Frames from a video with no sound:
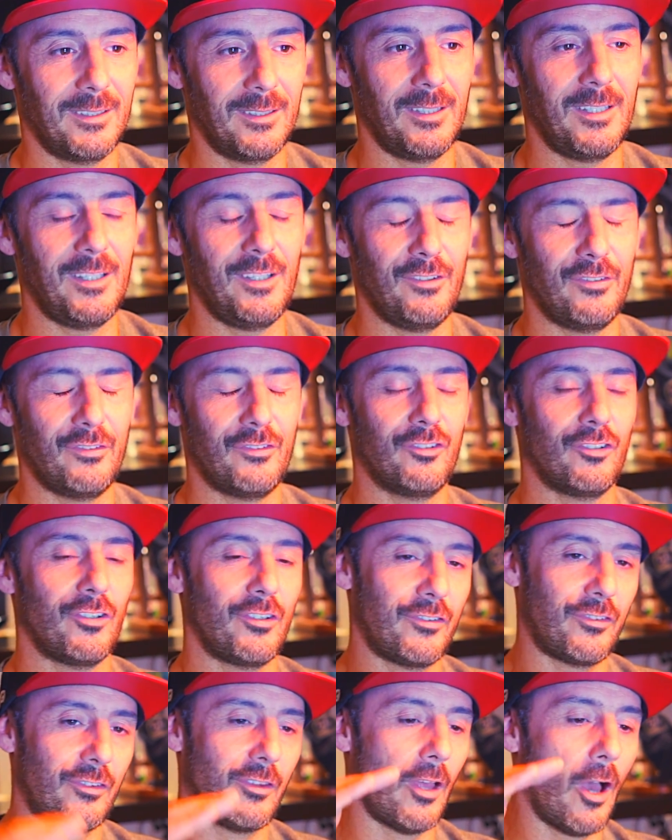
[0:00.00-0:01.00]
He's
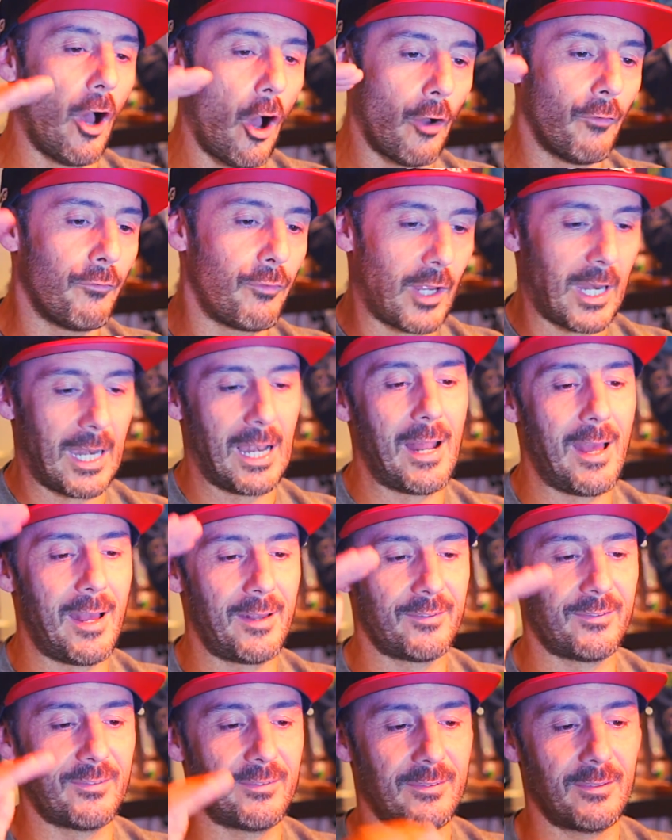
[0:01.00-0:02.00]
just
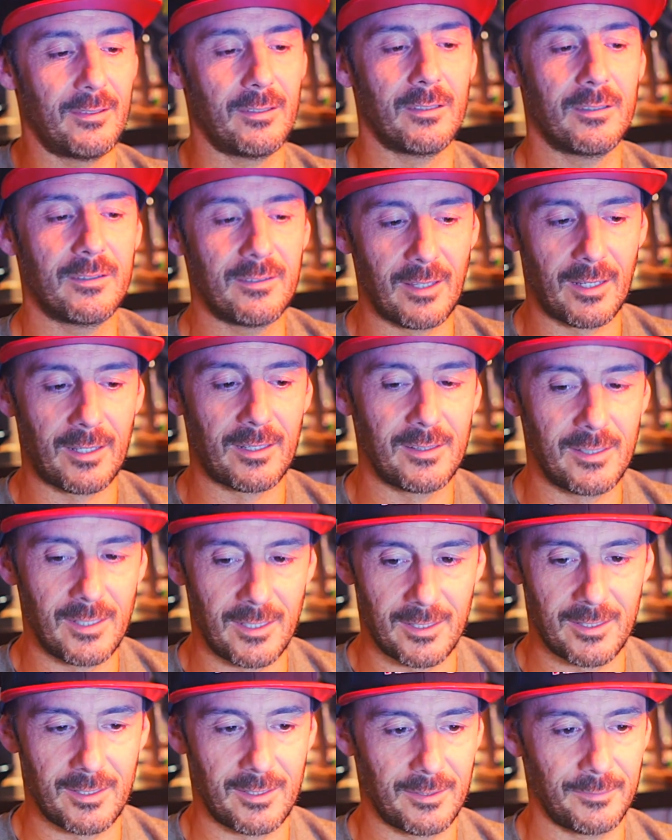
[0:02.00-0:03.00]
overclass
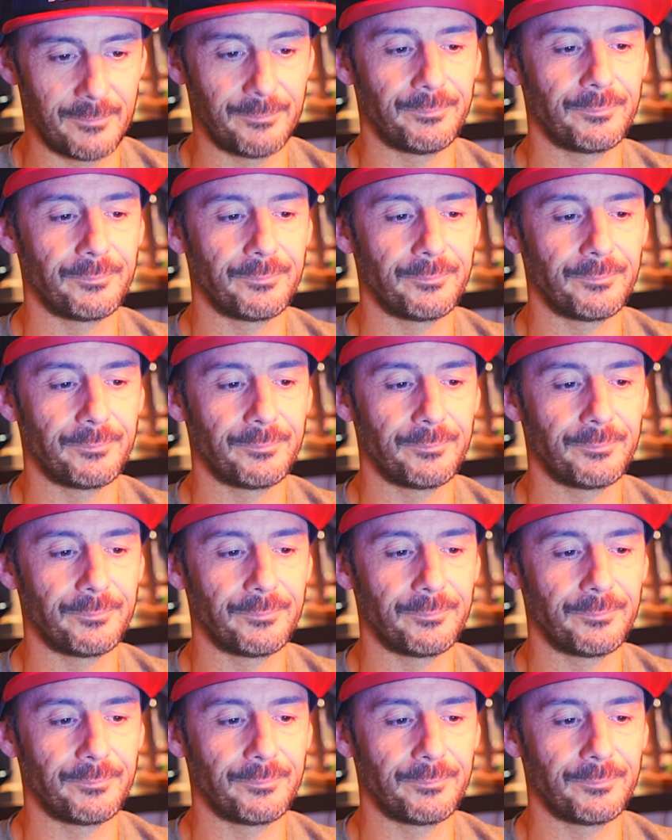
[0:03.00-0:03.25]
technique.